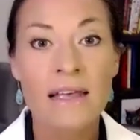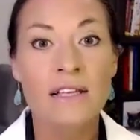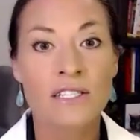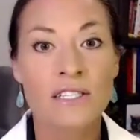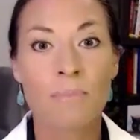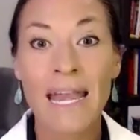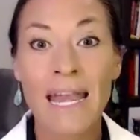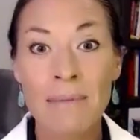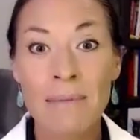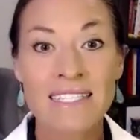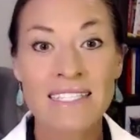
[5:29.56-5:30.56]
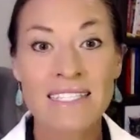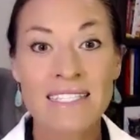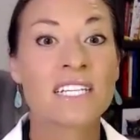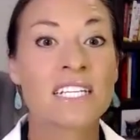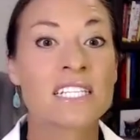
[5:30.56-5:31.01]
So many pets
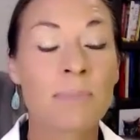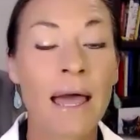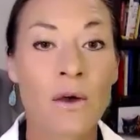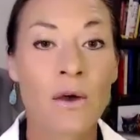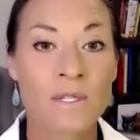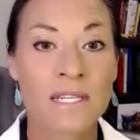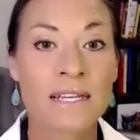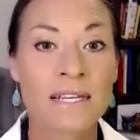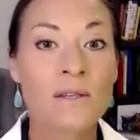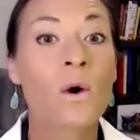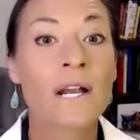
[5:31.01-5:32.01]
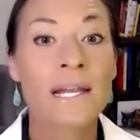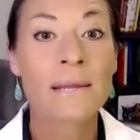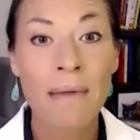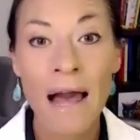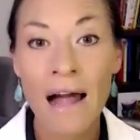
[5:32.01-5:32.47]
have dysbiosis, or an
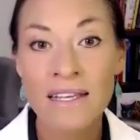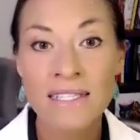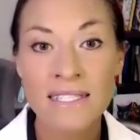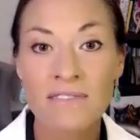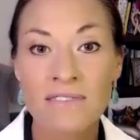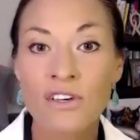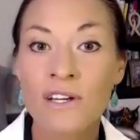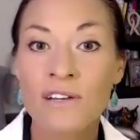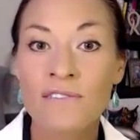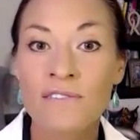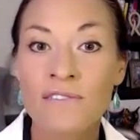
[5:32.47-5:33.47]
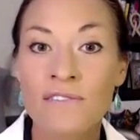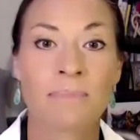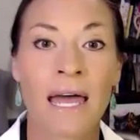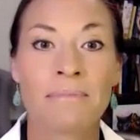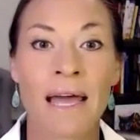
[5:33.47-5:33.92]
imbalance of good versus
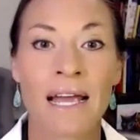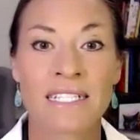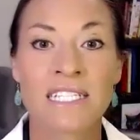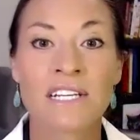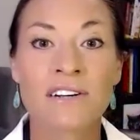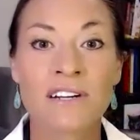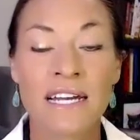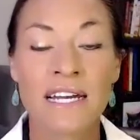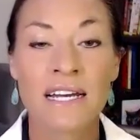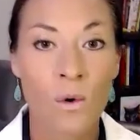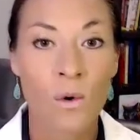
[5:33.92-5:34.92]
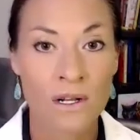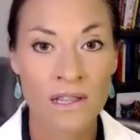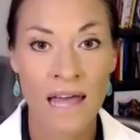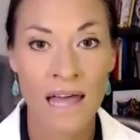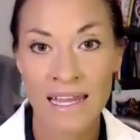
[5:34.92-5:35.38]
bad bacteria, or
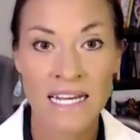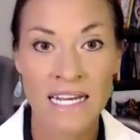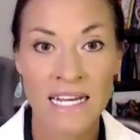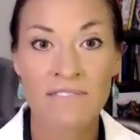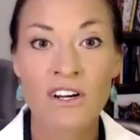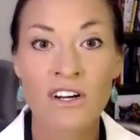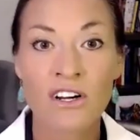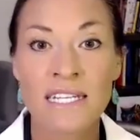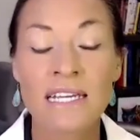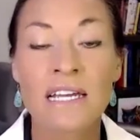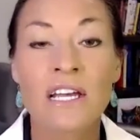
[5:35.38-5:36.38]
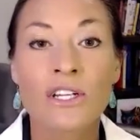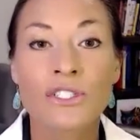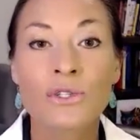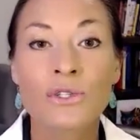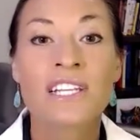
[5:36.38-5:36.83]
lacking diversity
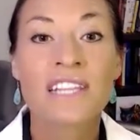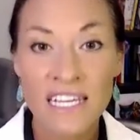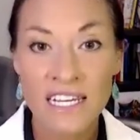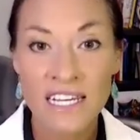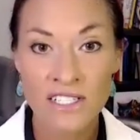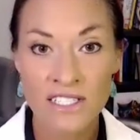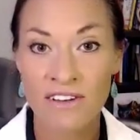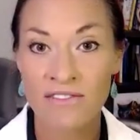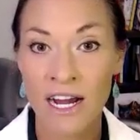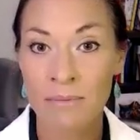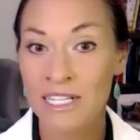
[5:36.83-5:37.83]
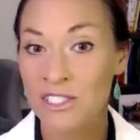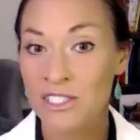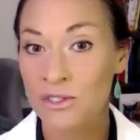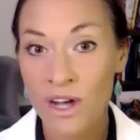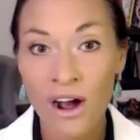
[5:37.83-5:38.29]
due to the years of
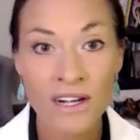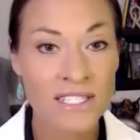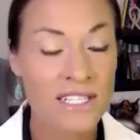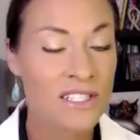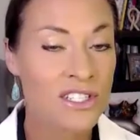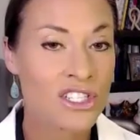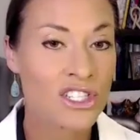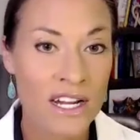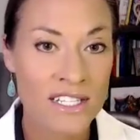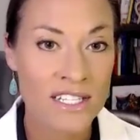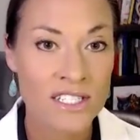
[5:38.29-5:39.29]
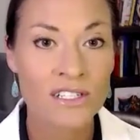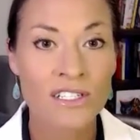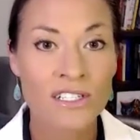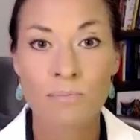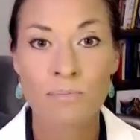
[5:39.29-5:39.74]
environmental toxins,
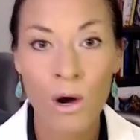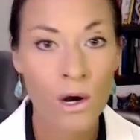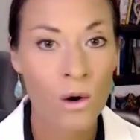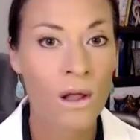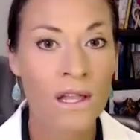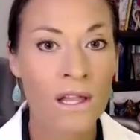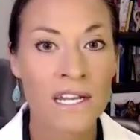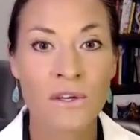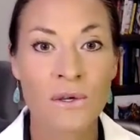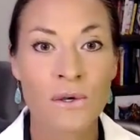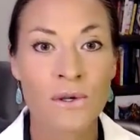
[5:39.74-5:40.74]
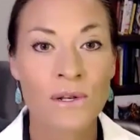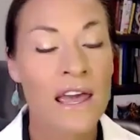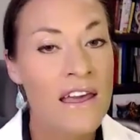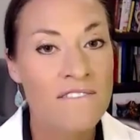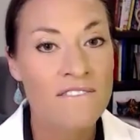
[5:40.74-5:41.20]
stressors, poor quality food,
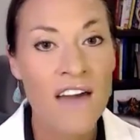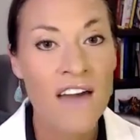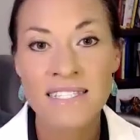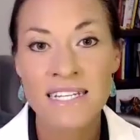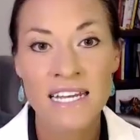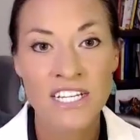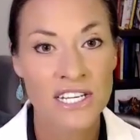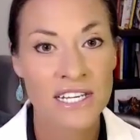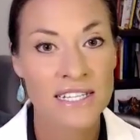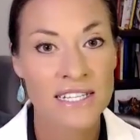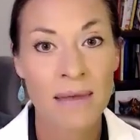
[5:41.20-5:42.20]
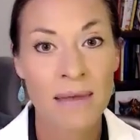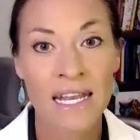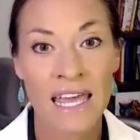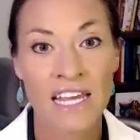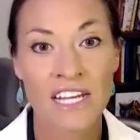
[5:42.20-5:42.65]
vaccinations, and
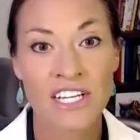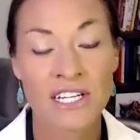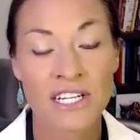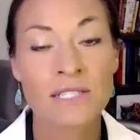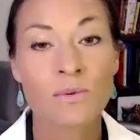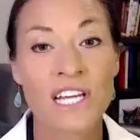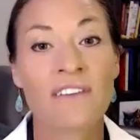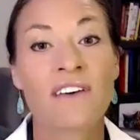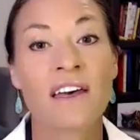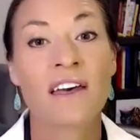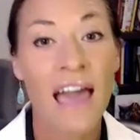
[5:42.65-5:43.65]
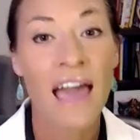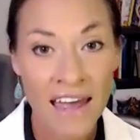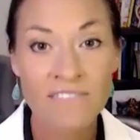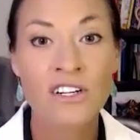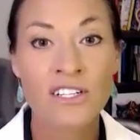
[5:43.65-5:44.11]
medications, which have
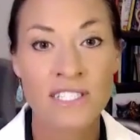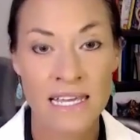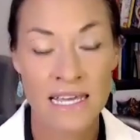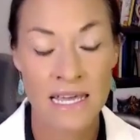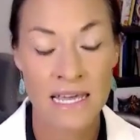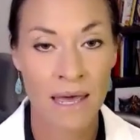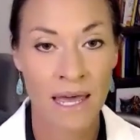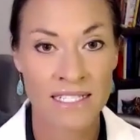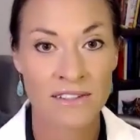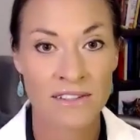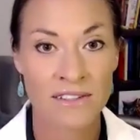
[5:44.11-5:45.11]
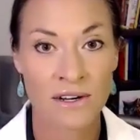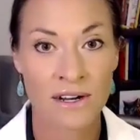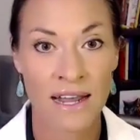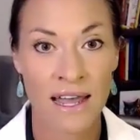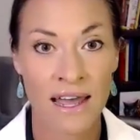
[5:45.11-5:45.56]
adversely impacted their
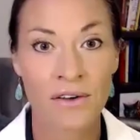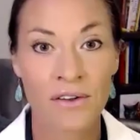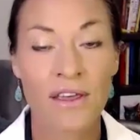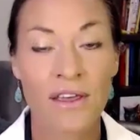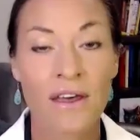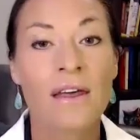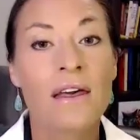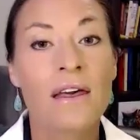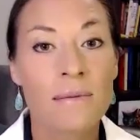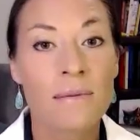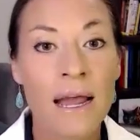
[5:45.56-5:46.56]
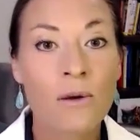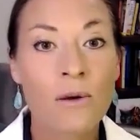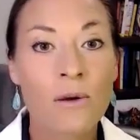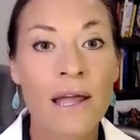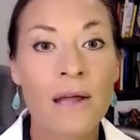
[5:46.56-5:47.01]
gut health. The
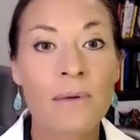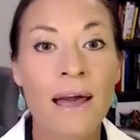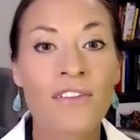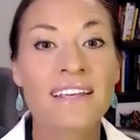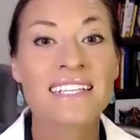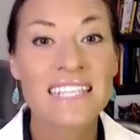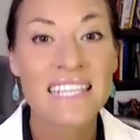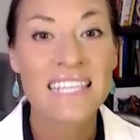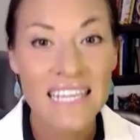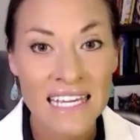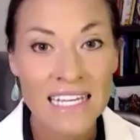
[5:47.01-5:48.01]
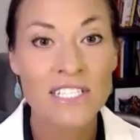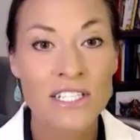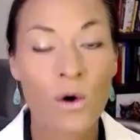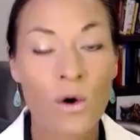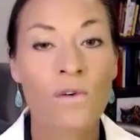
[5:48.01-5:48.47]
microbiome health is key to
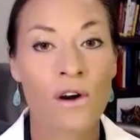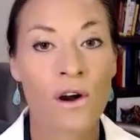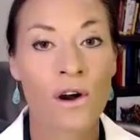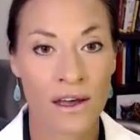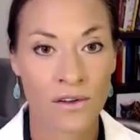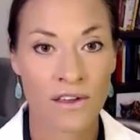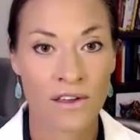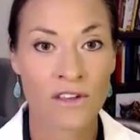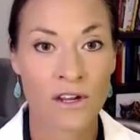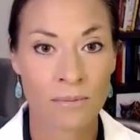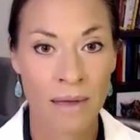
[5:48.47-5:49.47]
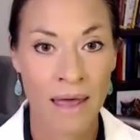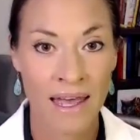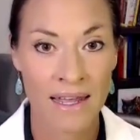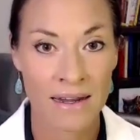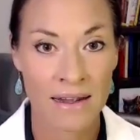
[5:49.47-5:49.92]
the overall health of your pet.